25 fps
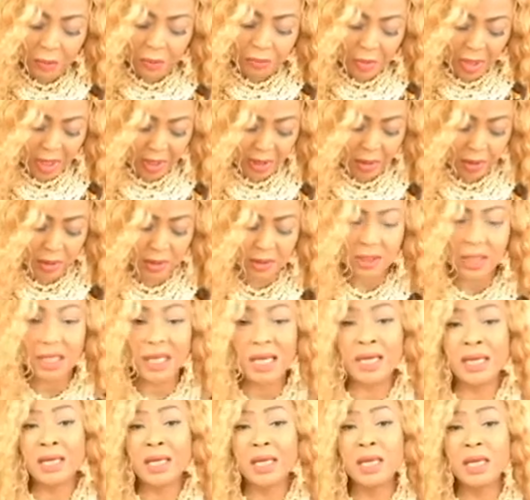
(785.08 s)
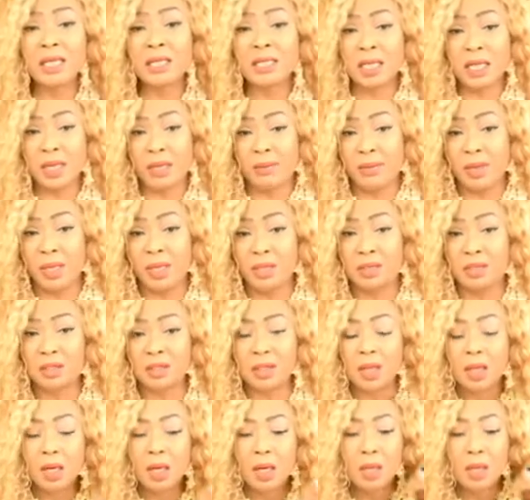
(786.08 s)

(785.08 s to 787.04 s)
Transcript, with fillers: made us in His image.